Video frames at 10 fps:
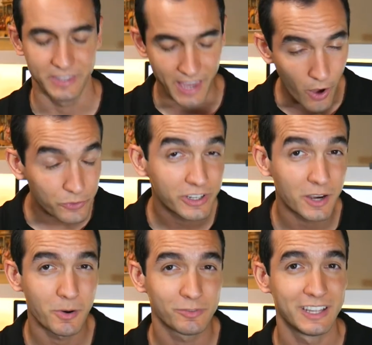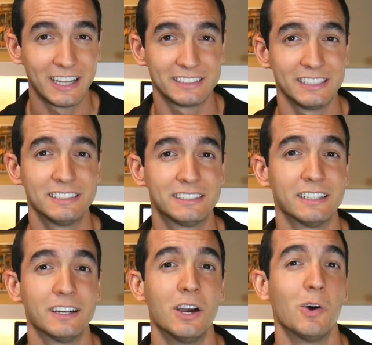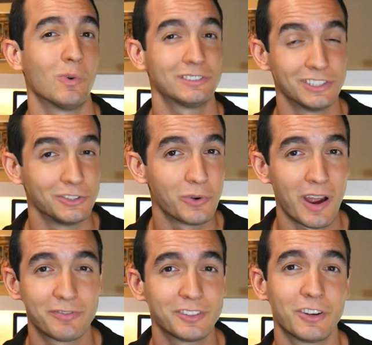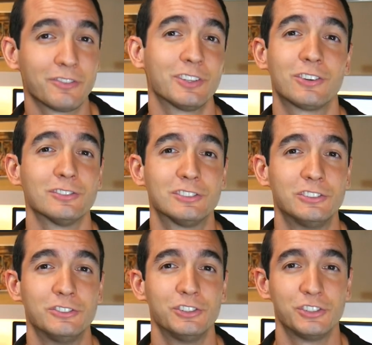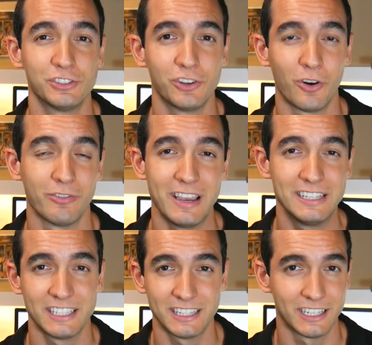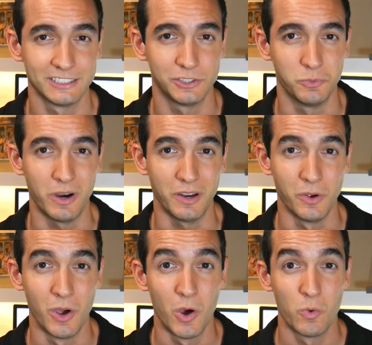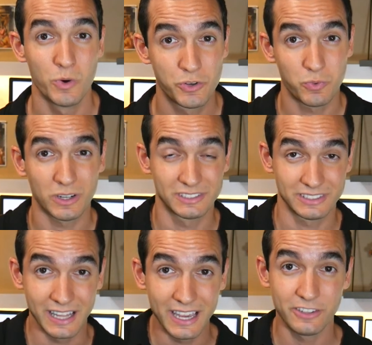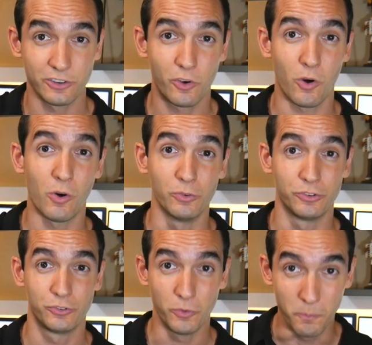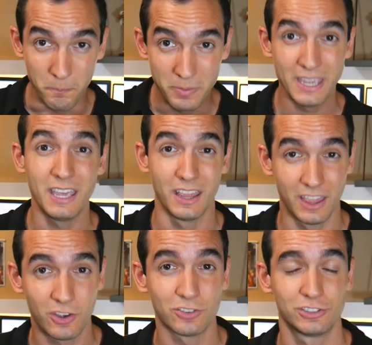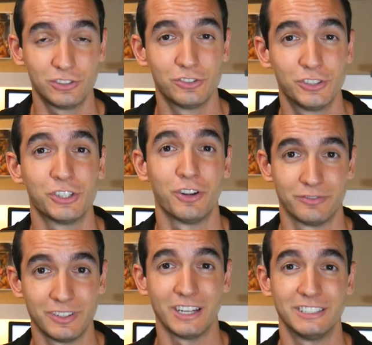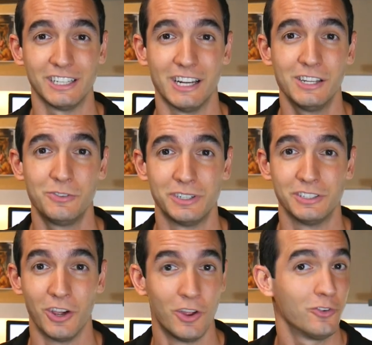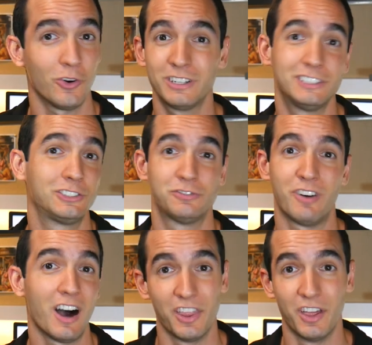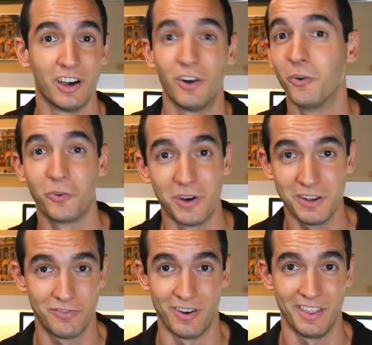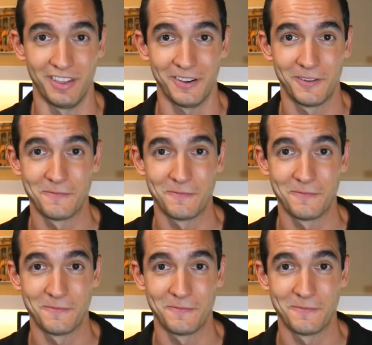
The outcome of that Easter was the drafting of the Constitution of 1891, which was later called to be the Constitution of 1900, not its father or grandfather.